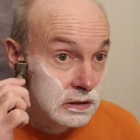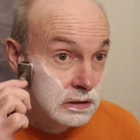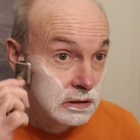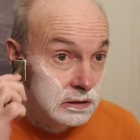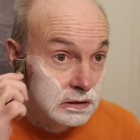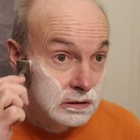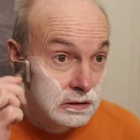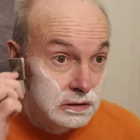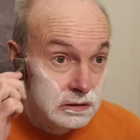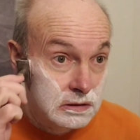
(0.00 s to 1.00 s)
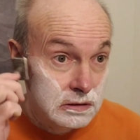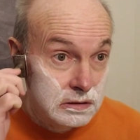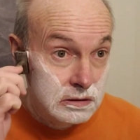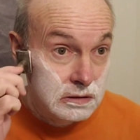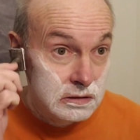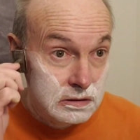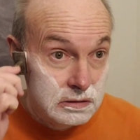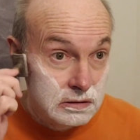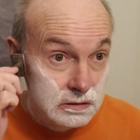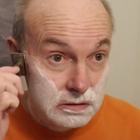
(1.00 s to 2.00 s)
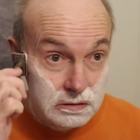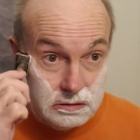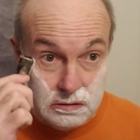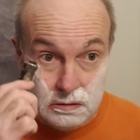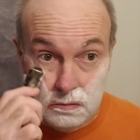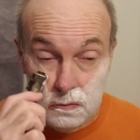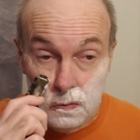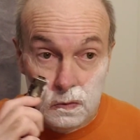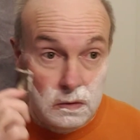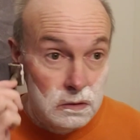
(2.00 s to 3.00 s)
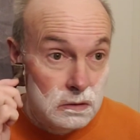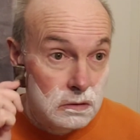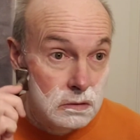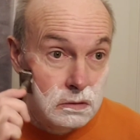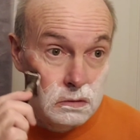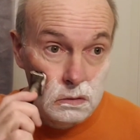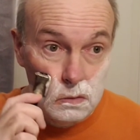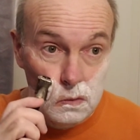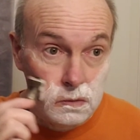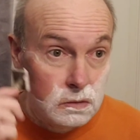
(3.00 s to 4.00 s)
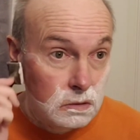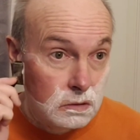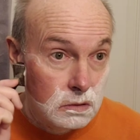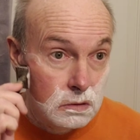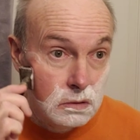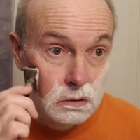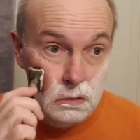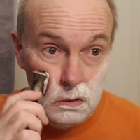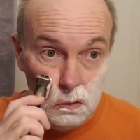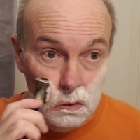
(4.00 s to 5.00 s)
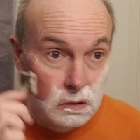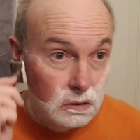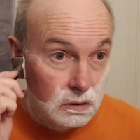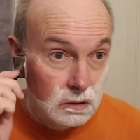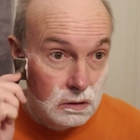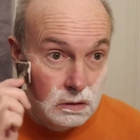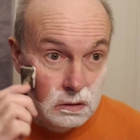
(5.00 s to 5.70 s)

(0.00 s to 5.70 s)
Nothing is said.